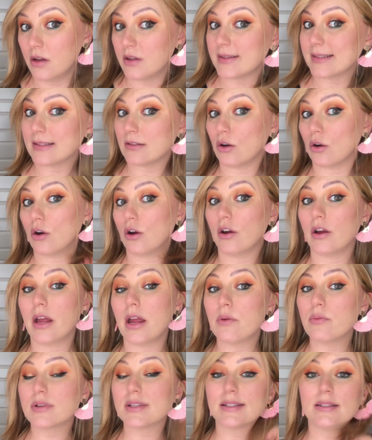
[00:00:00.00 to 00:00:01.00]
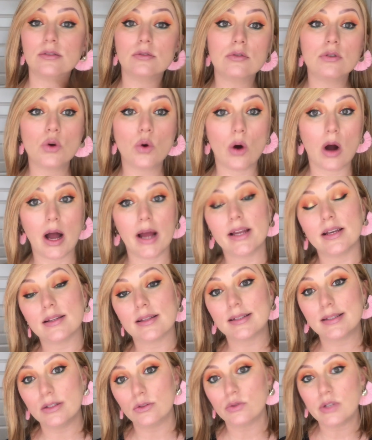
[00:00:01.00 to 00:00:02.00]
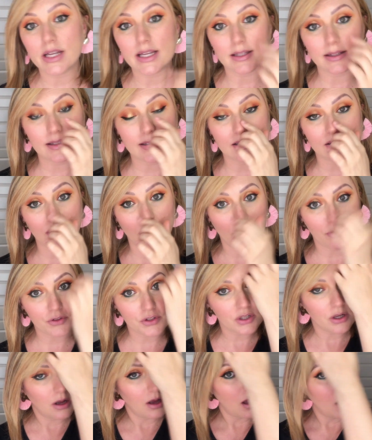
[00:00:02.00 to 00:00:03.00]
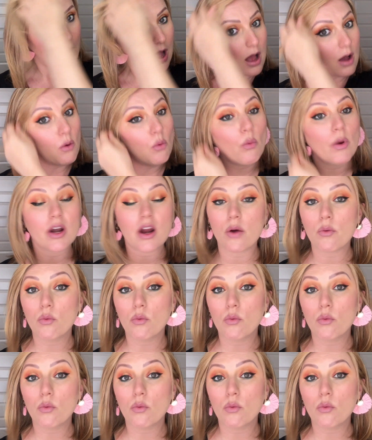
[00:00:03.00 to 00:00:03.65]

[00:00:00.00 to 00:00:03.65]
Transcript: So it was still quite silky and soft when I